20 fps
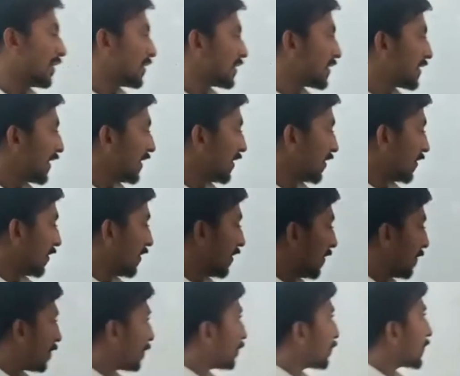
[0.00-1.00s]
See
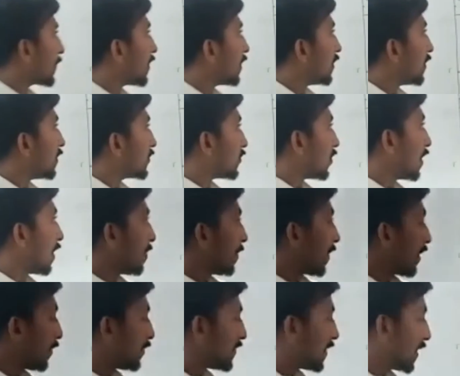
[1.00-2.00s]
here. So
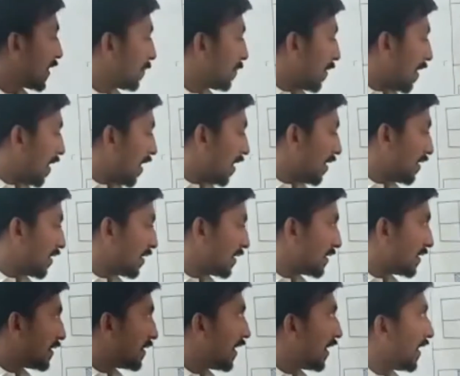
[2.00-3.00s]
number of shaded part
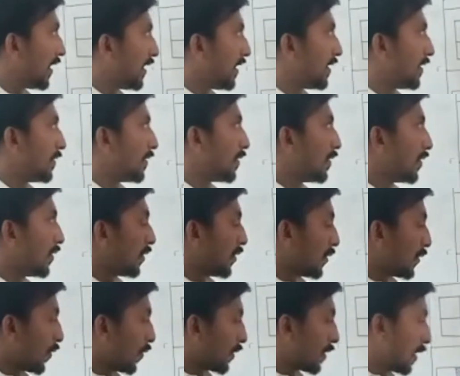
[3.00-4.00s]
3,
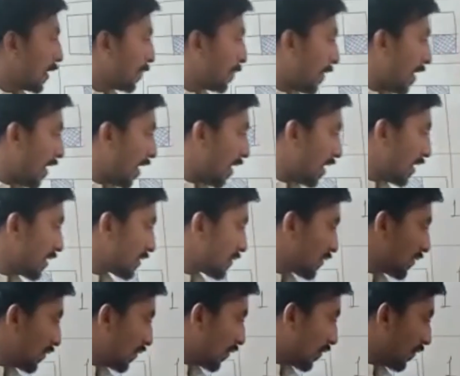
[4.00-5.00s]
total parts
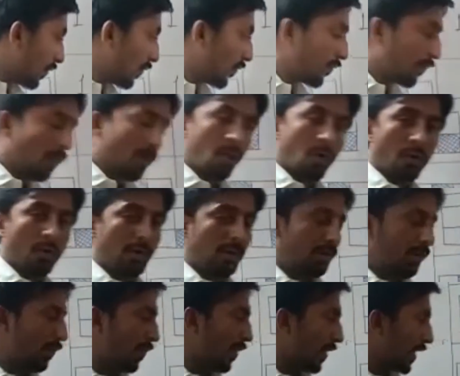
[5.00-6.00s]

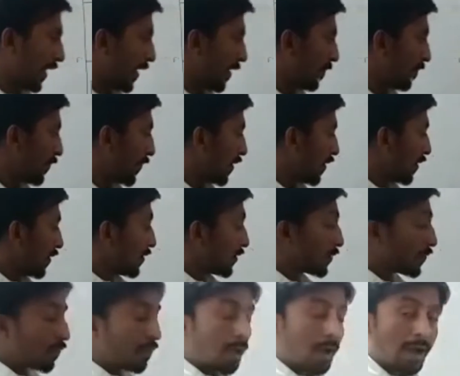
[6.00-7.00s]
4. Okay.
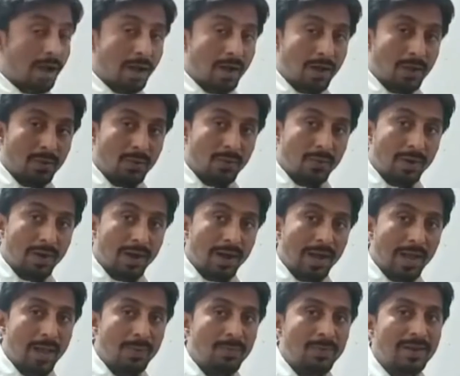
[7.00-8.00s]
So how
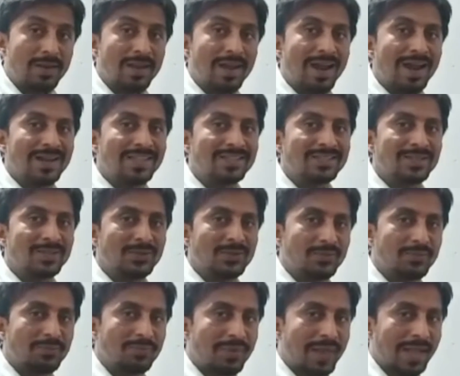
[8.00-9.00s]
I will write this
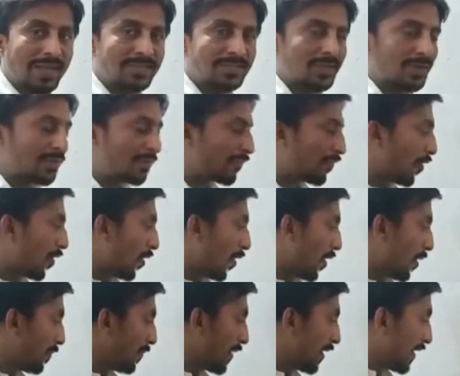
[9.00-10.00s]
into fraction
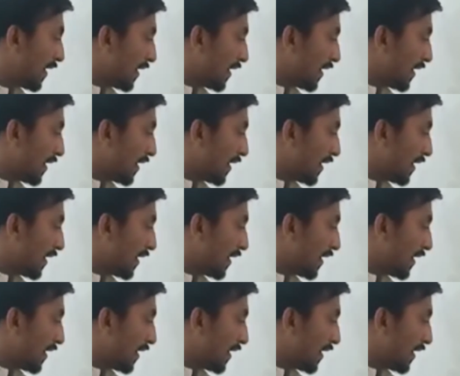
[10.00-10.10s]
form?